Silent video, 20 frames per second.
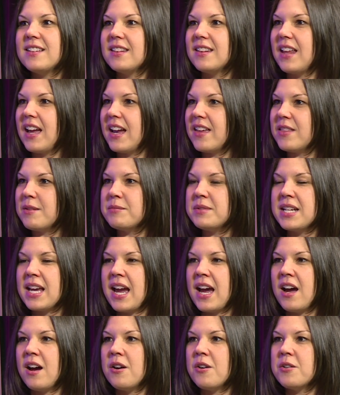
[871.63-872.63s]
lie them
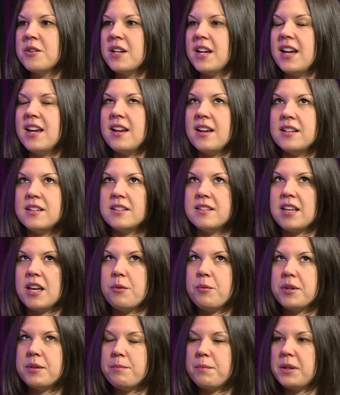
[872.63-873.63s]
down, and they
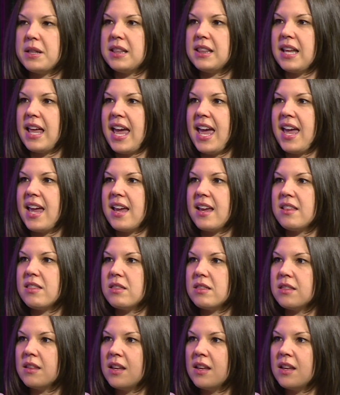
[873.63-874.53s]
would play